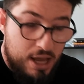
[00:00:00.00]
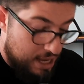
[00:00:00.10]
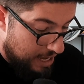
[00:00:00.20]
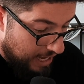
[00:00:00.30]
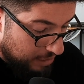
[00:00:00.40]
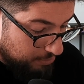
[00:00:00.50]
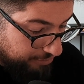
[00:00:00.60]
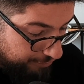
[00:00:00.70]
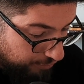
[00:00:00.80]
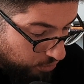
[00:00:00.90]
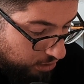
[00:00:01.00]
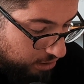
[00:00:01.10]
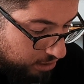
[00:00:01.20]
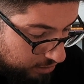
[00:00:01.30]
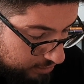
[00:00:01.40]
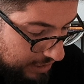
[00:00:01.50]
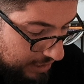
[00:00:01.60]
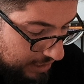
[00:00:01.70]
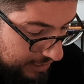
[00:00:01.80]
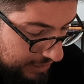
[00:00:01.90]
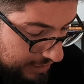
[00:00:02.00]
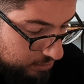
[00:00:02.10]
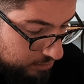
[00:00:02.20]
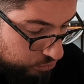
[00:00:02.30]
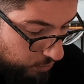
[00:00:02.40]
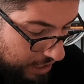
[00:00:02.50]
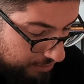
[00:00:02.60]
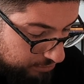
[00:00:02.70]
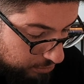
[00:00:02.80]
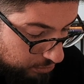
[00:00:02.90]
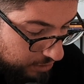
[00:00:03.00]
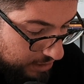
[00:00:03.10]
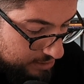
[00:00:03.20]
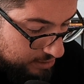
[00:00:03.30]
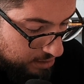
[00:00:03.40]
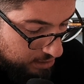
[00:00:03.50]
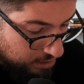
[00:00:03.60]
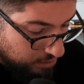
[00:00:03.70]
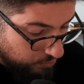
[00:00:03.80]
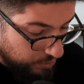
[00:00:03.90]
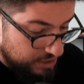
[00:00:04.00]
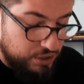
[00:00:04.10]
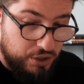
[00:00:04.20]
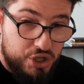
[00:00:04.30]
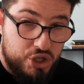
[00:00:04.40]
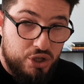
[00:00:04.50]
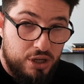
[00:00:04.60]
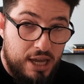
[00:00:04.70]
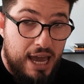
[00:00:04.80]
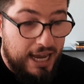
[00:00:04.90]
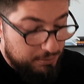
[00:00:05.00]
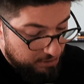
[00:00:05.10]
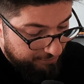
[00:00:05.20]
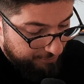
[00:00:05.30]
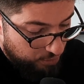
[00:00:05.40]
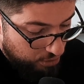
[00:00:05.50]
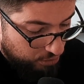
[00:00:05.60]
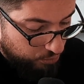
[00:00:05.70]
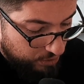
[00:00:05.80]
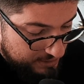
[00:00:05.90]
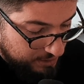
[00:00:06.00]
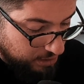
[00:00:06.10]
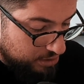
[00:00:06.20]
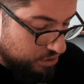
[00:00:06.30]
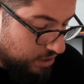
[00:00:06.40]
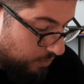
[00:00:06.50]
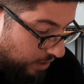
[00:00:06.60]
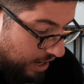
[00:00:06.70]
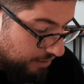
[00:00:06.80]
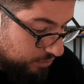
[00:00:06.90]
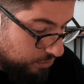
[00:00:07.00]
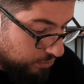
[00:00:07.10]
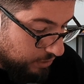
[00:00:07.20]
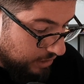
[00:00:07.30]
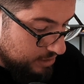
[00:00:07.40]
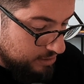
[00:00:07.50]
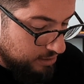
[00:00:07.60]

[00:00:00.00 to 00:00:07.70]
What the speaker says: And before testing angles, what I have to do is research. And before research, what I have to do is